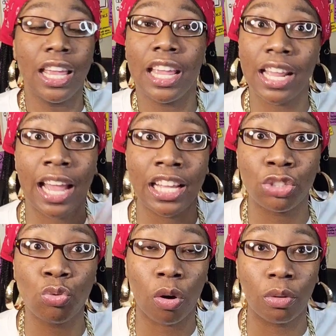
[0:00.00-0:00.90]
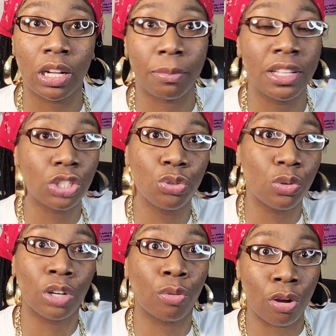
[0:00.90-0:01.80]
and as you grow up
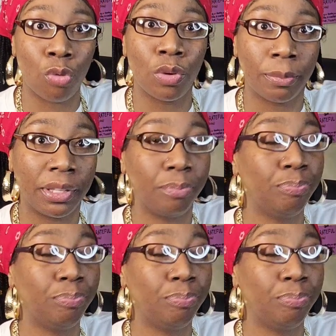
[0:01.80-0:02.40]
into a grown woman.